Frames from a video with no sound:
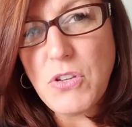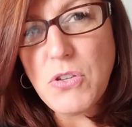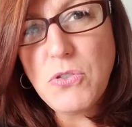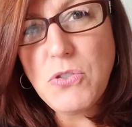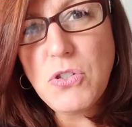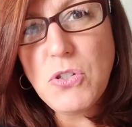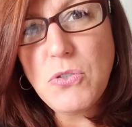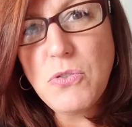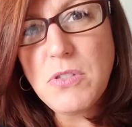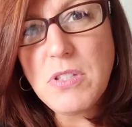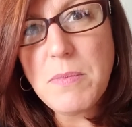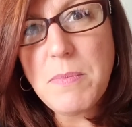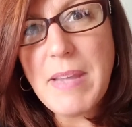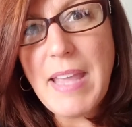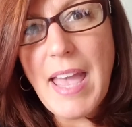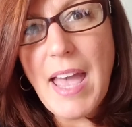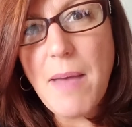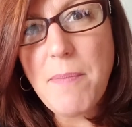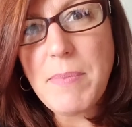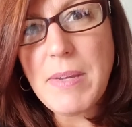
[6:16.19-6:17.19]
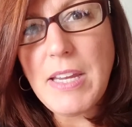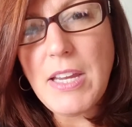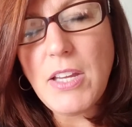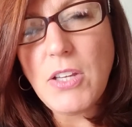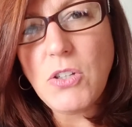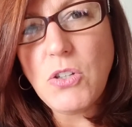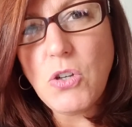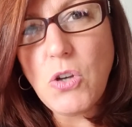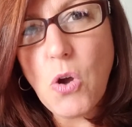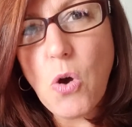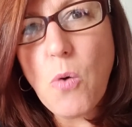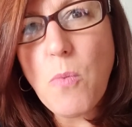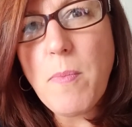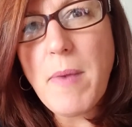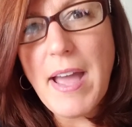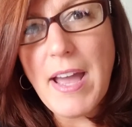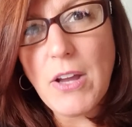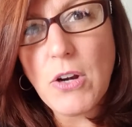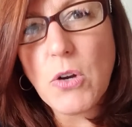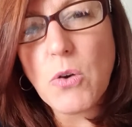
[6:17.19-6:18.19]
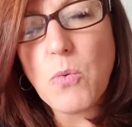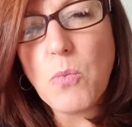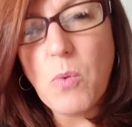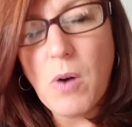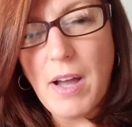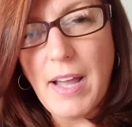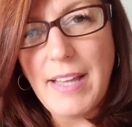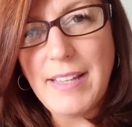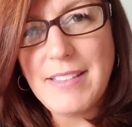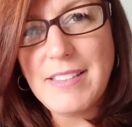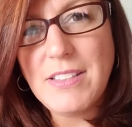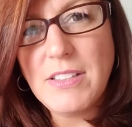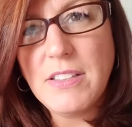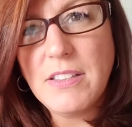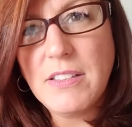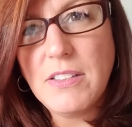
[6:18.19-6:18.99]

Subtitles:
you choose to be happy no matter what,